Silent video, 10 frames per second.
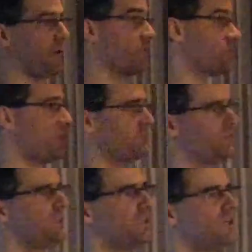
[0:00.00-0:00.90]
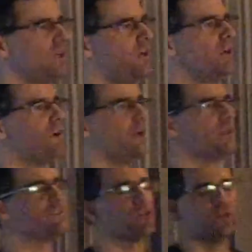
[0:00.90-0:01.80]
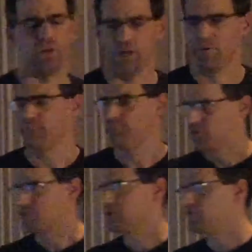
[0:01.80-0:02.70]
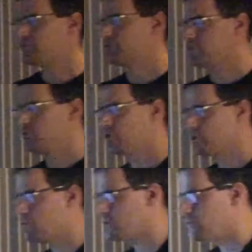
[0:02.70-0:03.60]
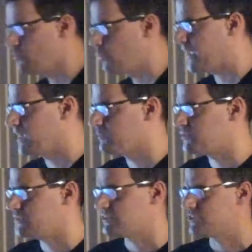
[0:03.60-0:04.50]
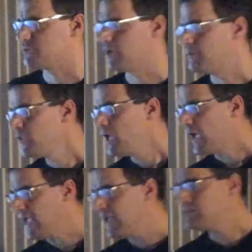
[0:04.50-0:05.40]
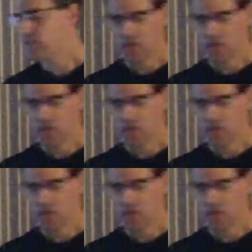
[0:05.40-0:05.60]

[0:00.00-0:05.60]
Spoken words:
Microsoft. Right? So there's others who are waking up to this as well. And